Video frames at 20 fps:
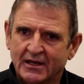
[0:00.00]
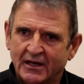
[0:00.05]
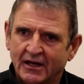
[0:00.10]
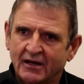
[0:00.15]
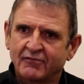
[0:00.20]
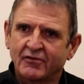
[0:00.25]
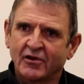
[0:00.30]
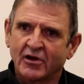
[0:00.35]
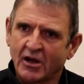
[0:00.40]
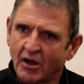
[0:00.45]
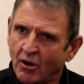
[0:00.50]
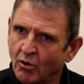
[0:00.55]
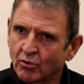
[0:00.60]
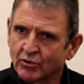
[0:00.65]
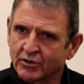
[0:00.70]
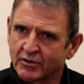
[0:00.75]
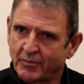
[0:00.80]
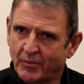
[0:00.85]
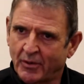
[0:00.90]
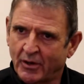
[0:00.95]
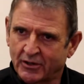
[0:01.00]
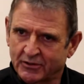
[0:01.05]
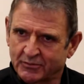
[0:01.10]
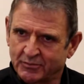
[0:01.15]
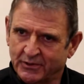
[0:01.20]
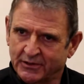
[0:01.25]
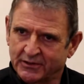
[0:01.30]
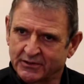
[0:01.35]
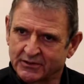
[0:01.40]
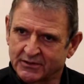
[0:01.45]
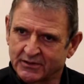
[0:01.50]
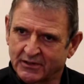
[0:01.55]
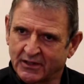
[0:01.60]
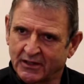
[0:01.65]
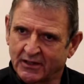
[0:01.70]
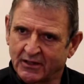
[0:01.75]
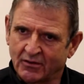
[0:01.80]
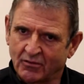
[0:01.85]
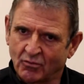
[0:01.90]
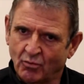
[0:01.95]
a very old department
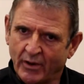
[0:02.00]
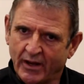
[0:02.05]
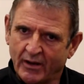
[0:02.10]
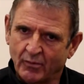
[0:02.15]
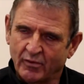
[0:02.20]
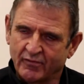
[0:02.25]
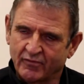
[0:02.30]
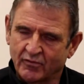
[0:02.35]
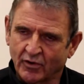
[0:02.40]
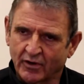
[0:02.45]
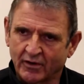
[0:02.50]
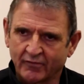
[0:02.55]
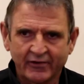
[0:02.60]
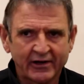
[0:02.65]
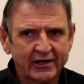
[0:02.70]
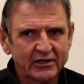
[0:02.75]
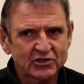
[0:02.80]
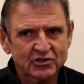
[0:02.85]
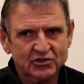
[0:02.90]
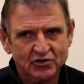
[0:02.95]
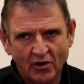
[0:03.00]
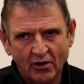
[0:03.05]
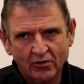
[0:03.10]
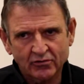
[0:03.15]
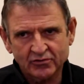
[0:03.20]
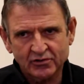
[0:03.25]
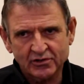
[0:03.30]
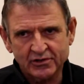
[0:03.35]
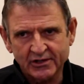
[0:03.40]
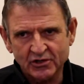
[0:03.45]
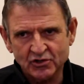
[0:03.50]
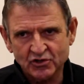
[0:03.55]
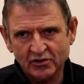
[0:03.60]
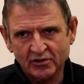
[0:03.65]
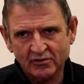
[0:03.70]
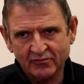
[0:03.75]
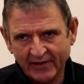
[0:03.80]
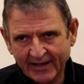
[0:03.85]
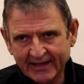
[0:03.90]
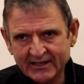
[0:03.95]
where we've got a very strong
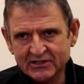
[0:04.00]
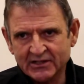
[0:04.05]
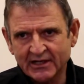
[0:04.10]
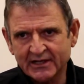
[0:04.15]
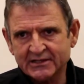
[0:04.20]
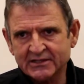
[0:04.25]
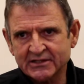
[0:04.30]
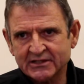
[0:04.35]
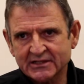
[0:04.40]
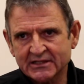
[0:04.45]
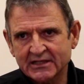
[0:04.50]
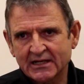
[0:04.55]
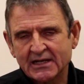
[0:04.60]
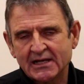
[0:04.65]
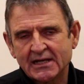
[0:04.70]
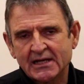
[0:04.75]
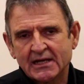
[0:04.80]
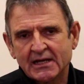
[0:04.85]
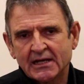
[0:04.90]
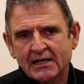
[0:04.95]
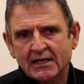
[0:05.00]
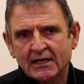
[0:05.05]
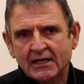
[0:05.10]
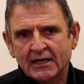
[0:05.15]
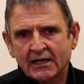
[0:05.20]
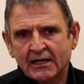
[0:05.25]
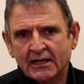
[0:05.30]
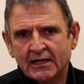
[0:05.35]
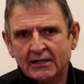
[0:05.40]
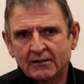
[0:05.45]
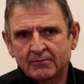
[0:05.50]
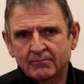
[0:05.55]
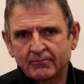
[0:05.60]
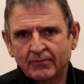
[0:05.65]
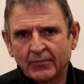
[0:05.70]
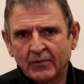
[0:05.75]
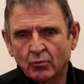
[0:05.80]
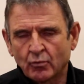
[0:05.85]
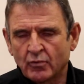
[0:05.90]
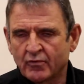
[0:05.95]
tradition of excellence.
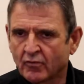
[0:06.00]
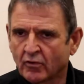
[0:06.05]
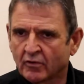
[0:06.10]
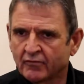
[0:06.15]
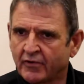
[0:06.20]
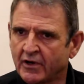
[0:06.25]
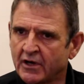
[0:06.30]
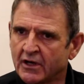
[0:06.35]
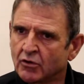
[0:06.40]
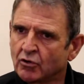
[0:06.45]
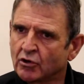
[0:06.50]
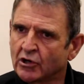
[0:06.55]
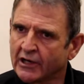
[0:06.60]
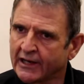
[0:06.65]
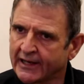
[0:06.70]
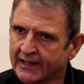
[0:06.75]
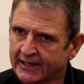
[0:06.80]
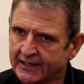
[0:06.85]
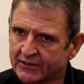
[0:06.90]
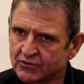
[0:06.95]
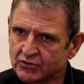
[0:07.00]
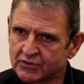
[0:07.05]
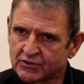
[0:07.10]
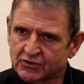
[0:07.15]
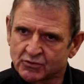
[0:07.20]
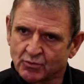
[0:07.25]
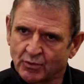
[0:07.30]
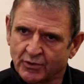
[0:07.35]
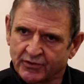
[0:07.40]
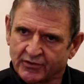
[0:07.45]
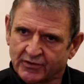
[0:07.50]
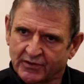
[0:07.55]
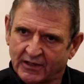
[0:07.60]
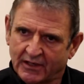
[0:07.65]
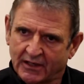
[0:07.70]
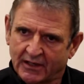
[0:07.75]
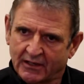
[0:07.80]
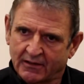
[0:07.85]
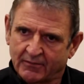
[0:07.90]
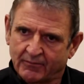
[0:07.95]
We've got very good linkages with
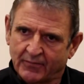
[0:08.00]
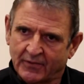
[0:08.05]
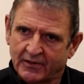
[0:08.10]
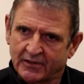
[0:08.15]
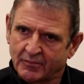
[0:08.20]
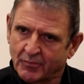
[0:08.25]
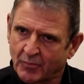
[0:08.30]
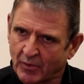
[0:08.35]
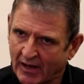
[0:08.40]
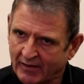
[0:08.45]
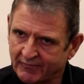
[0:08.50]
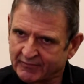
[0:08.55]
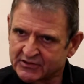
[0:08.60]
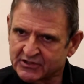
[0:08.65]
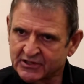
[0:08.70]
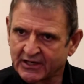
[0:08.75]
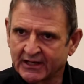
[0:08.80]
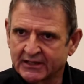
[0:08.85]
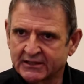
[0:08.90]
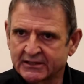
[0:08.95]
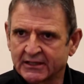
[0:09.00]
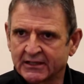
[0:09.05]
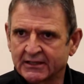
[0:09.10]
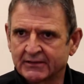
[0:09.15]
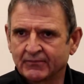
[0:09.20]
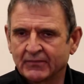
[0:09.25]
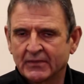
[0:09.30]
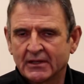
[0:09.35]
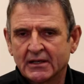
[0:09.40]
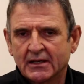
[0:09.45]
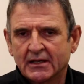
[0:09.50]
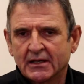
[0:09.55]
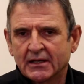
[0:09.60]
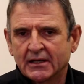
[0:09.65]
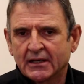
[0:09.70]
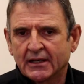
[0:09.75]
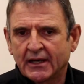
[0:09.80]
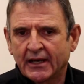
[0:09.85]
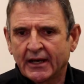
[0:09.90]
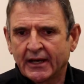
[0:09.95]
the private sector,
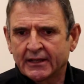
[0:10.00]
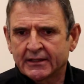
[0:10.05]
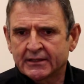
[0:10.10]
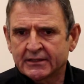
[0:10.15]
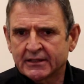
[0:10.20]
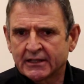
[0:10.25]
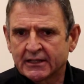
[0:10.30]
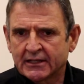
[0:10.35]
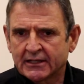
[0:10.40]
and